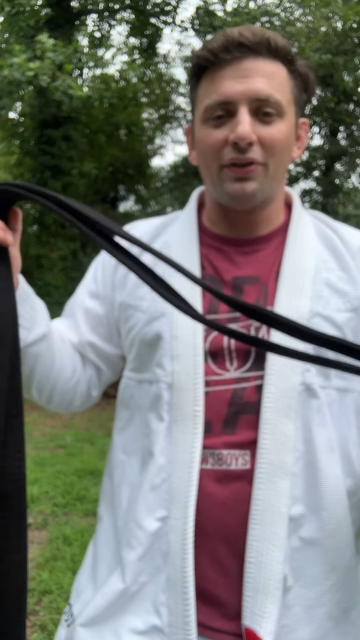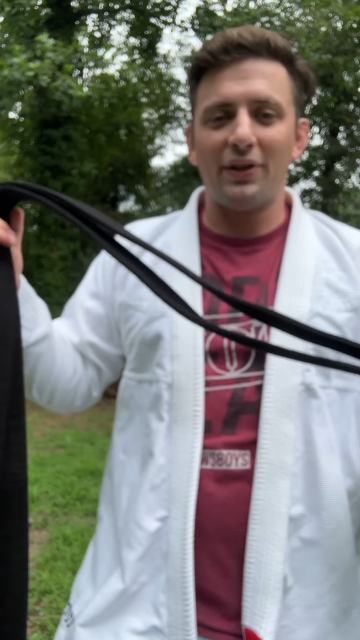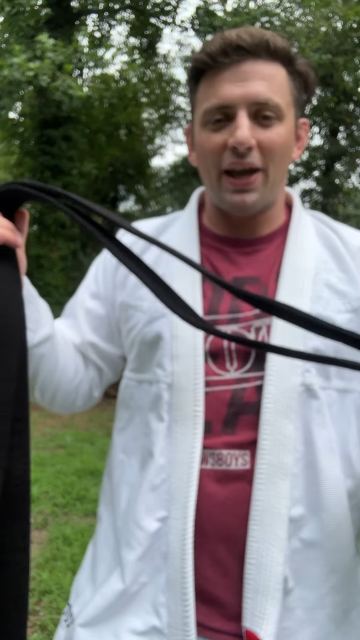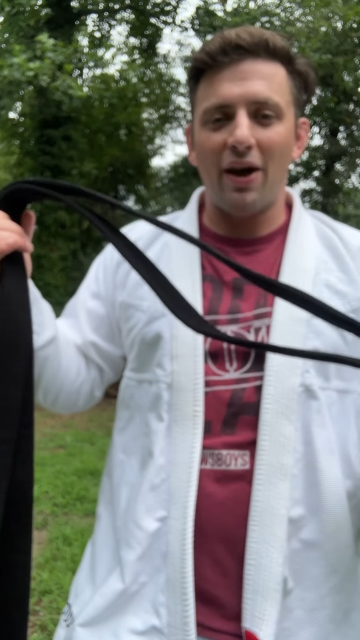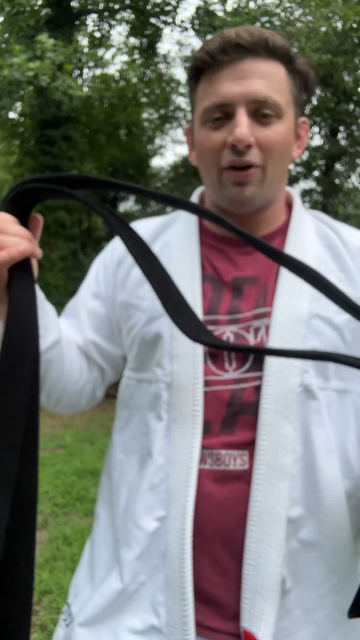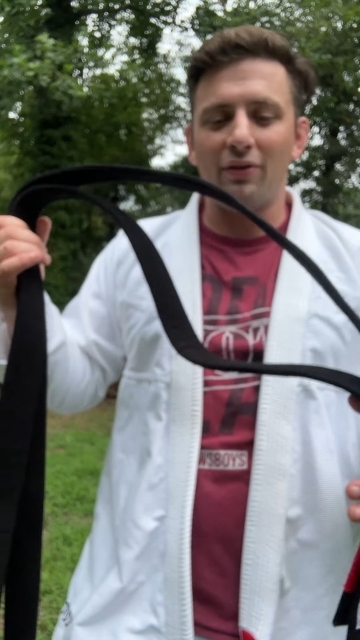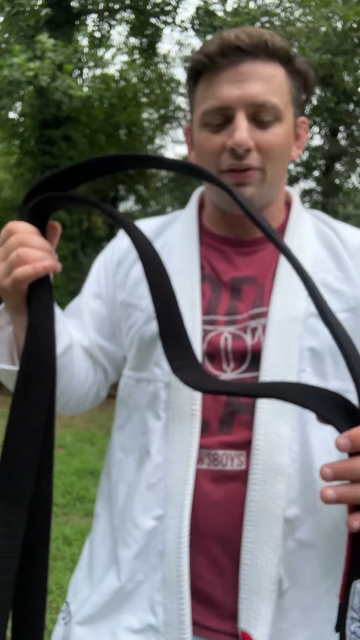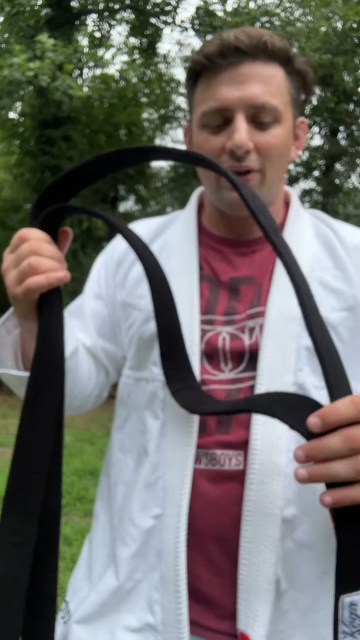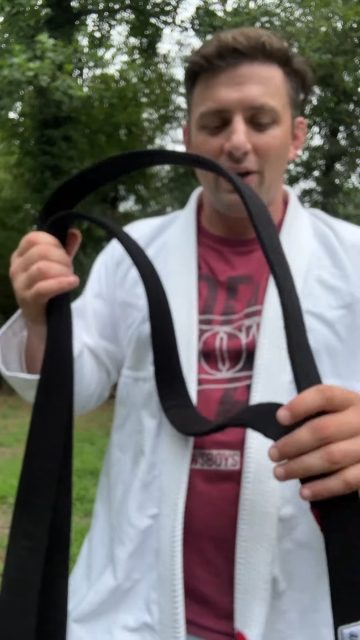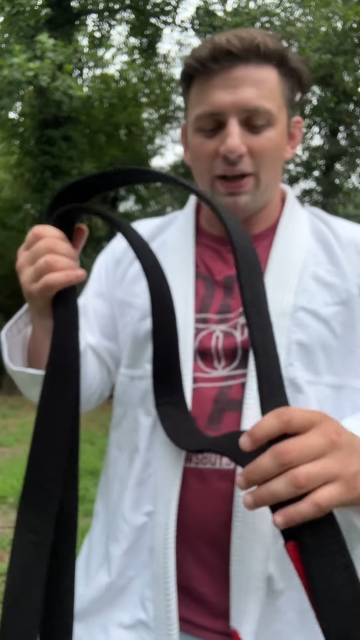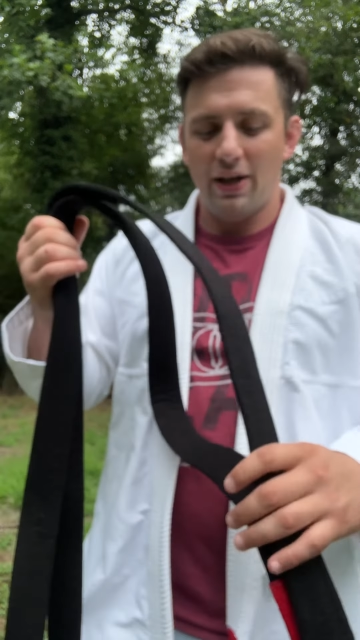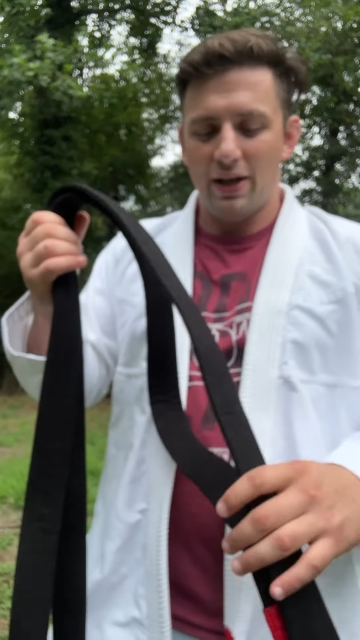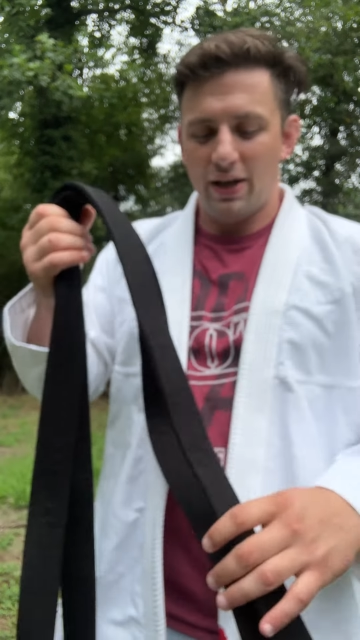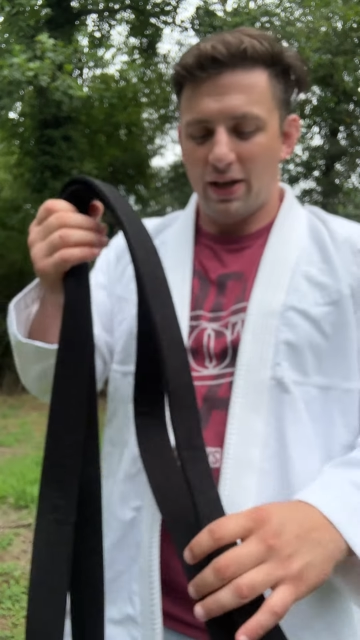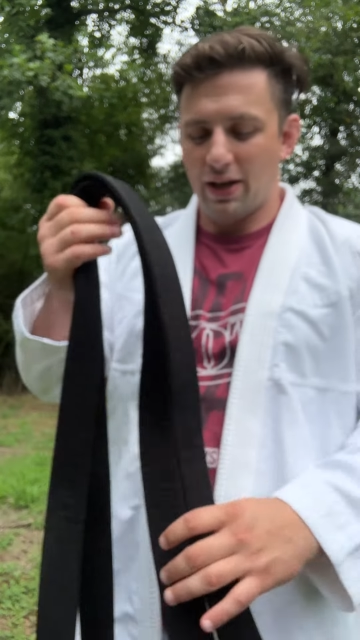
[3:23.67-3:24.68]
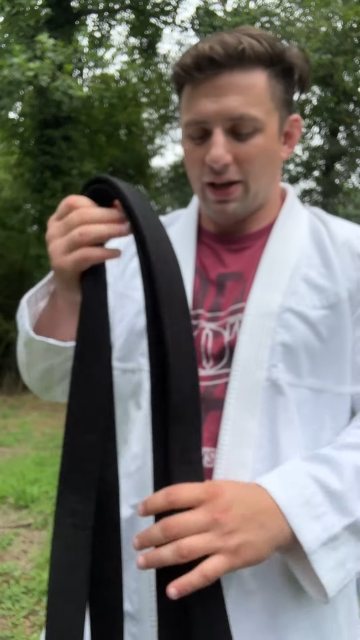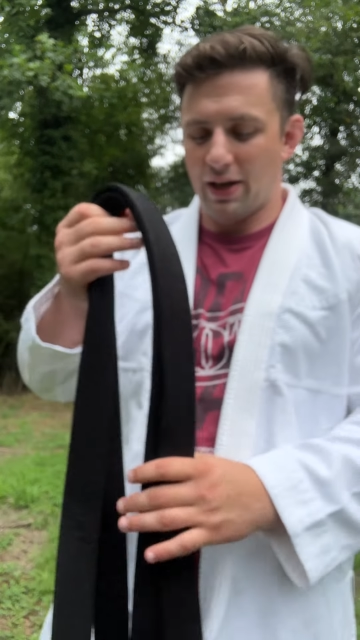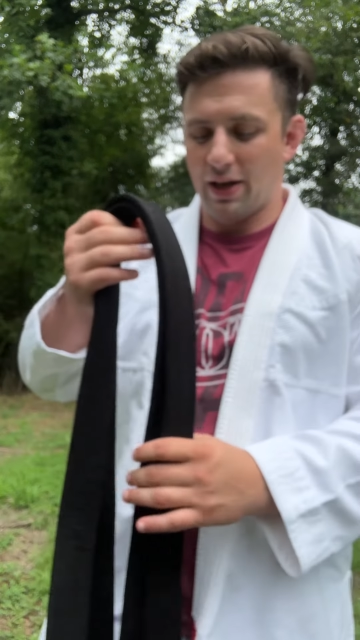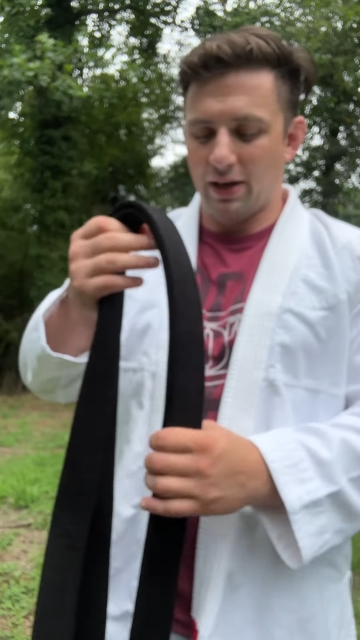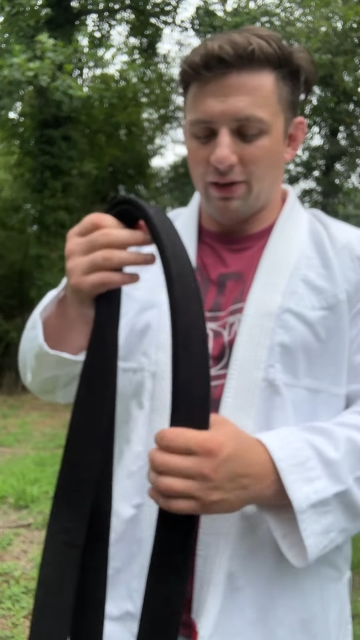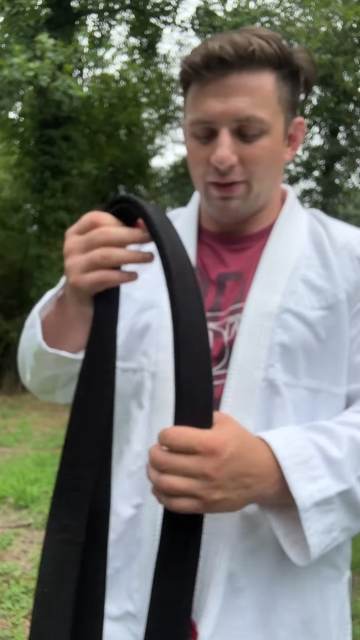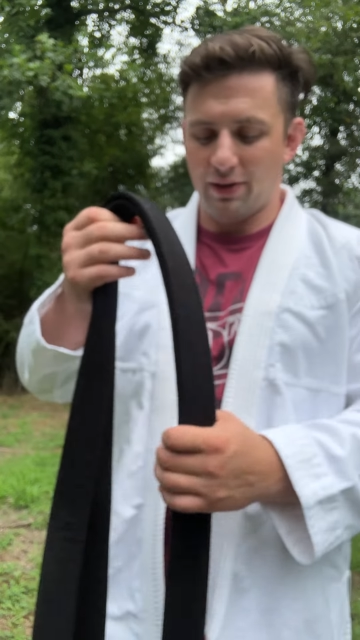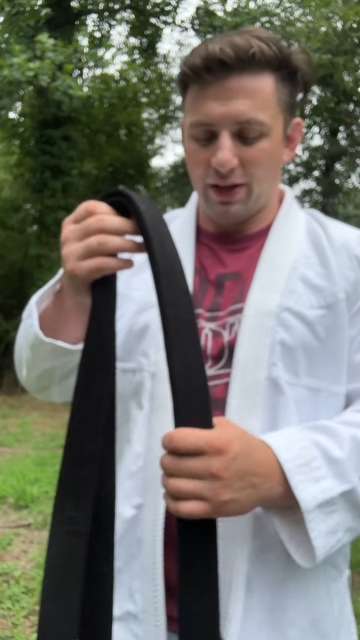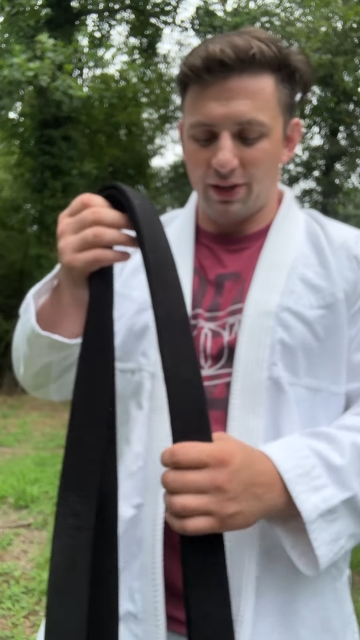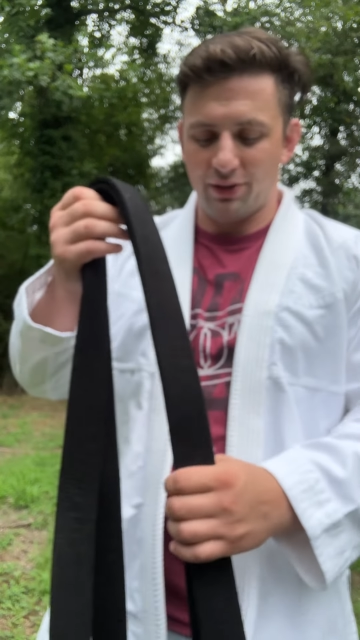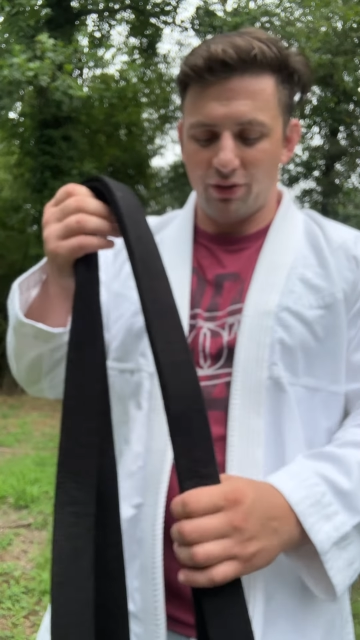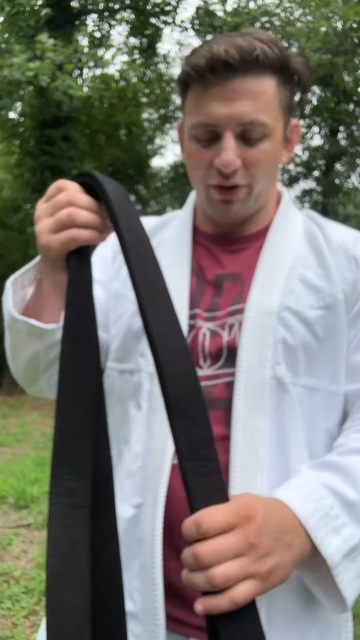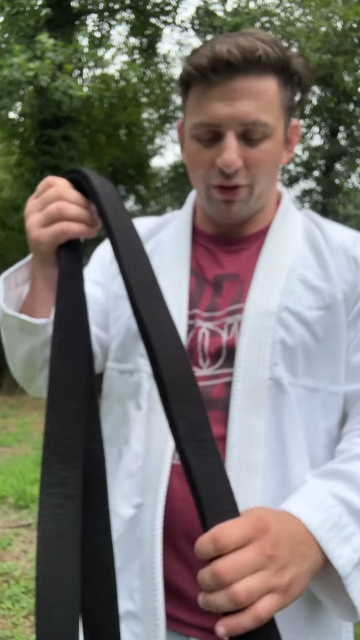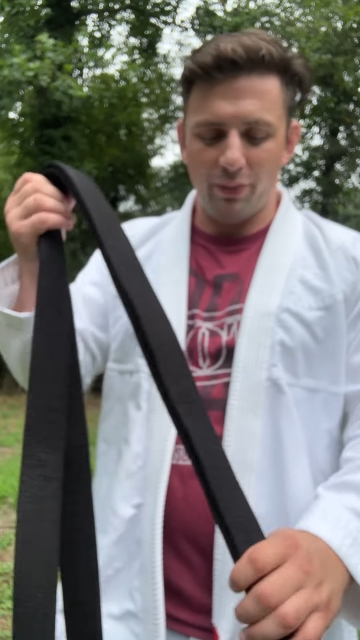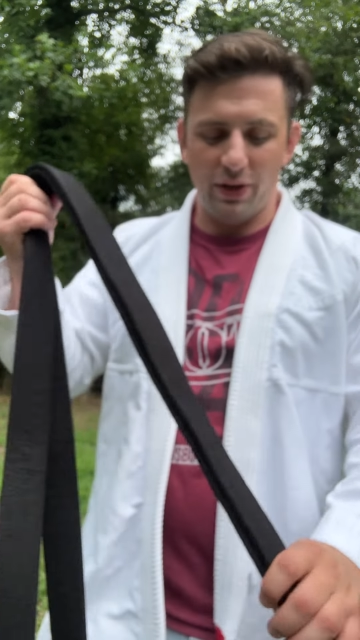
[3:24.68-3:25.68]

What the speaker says: down, and it's going to